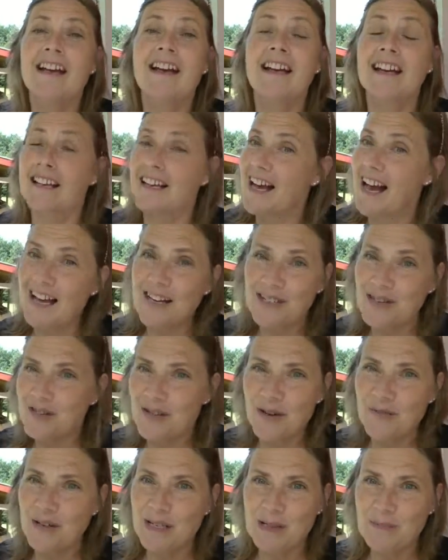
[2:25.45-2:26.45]
And God is
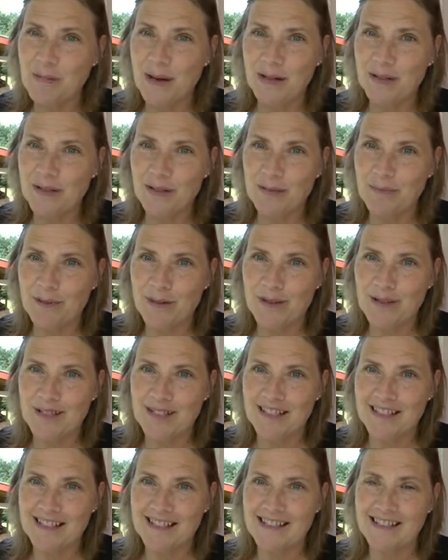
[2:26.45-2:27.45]
no respecter of
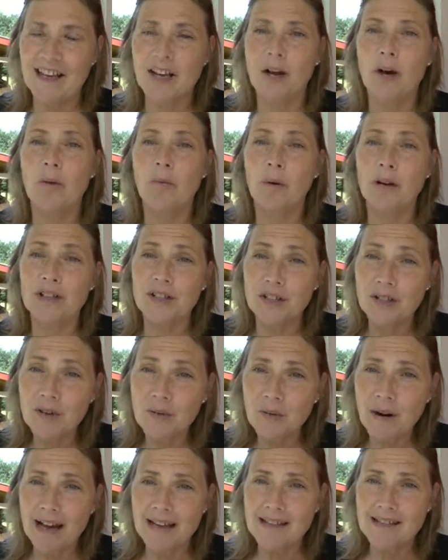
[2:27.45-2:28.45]
persons. When you're
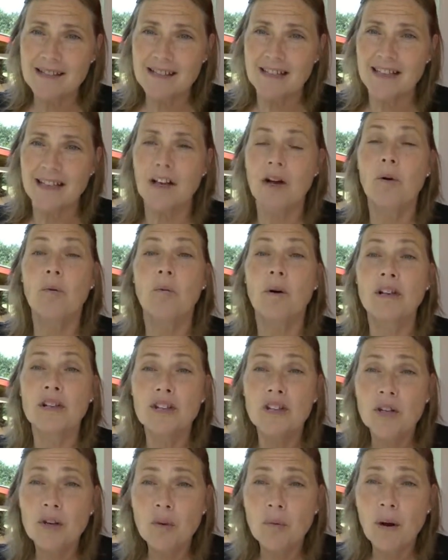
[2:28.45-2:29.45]
resting, when
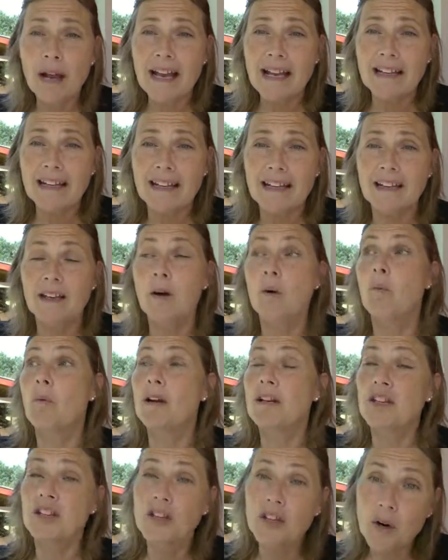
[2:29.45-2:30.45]
you're waiting,
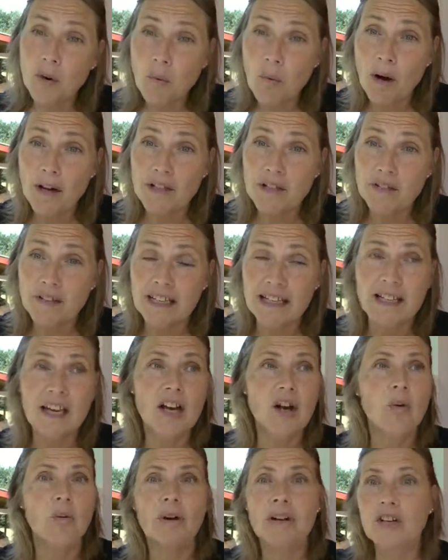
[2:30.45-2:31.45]
when you're wondering,
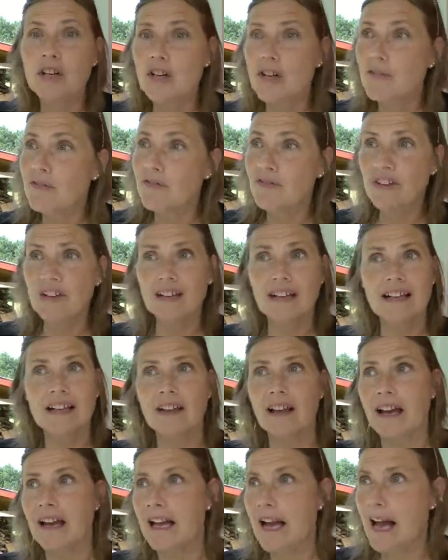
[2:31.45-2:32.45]
when you're feeling
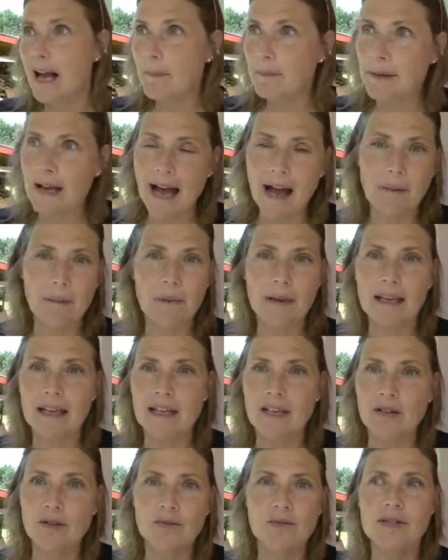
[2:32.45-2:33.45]
like I'm not being
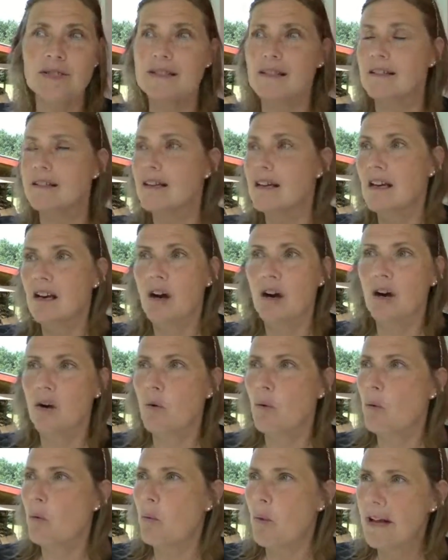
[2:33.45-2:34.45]
used and
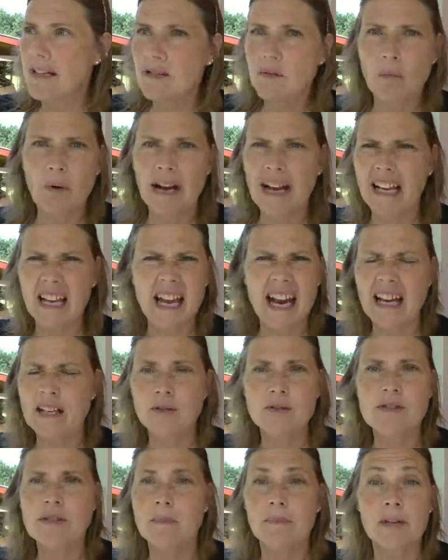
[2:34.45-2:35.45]
when can I
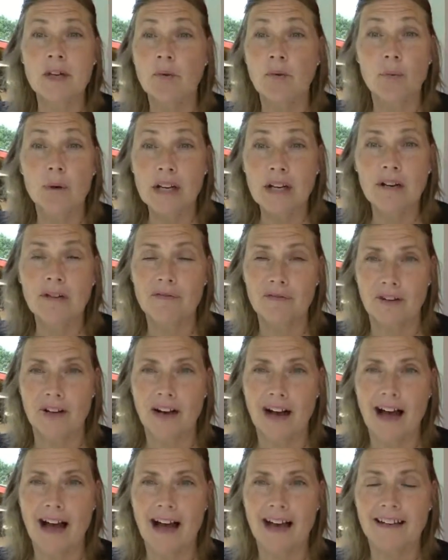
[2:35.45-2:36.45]
do something real for
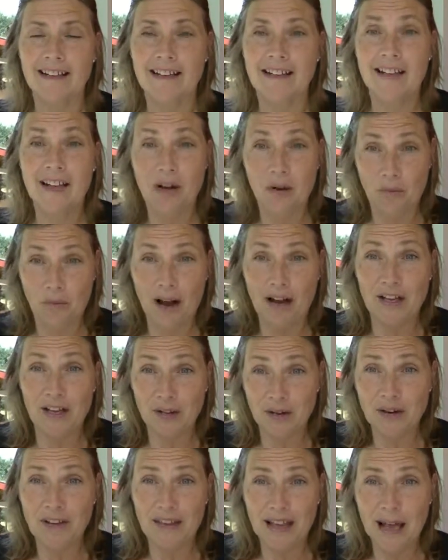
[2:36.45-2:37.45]
God? While
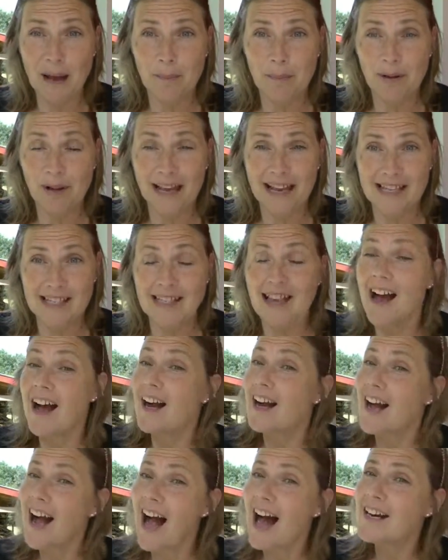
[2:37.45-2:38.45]
you're in that place,
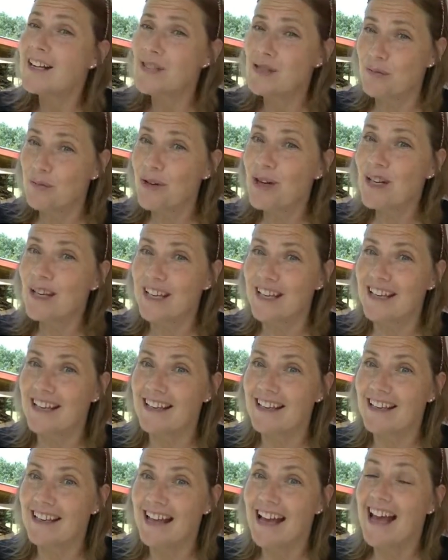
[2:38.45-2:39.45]
God is
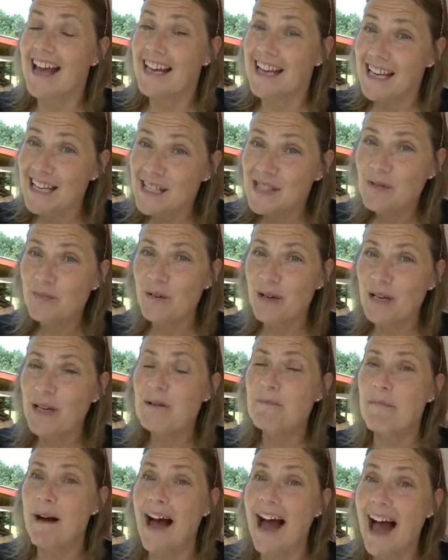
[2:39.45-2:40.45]
working. And He is
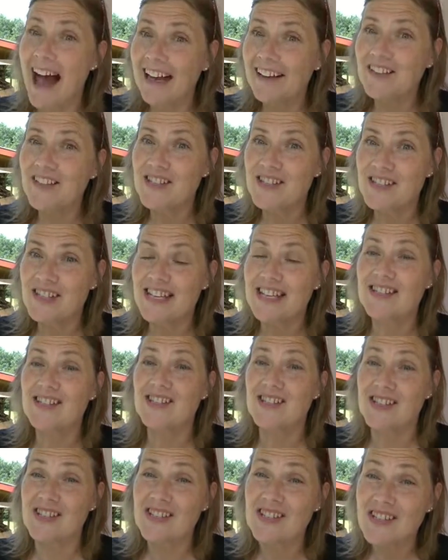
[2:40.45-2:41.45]
working behind the scenes
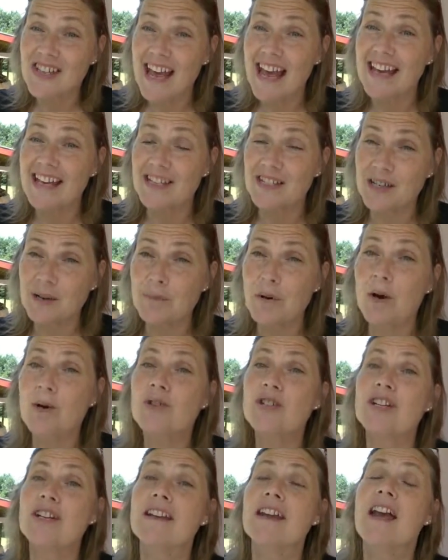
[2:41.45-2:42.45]
to set into
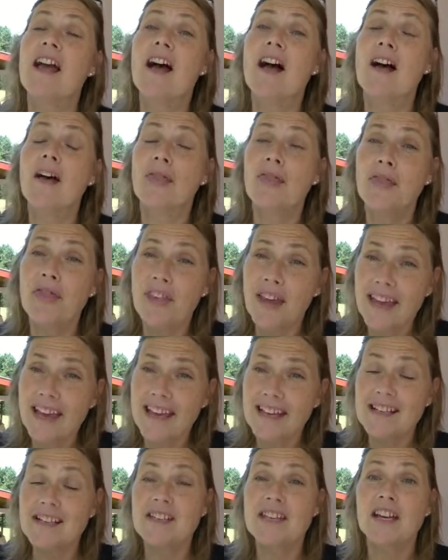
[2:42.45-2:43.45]
motion
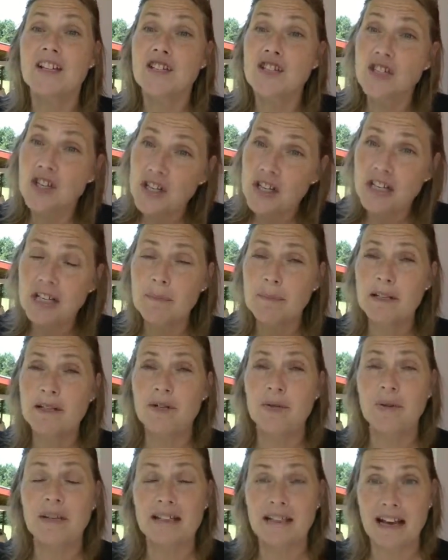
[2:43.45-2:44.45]
things that you're going to be
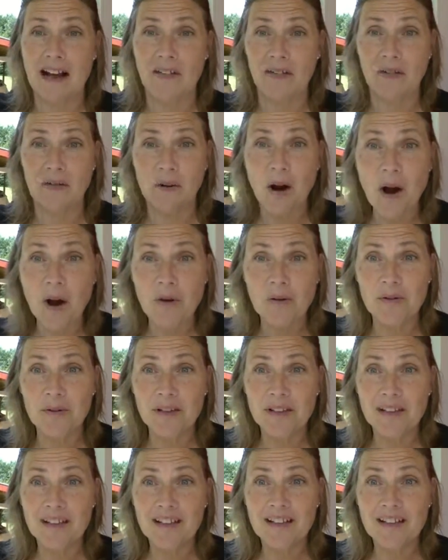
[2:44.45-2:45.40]
doing down the road.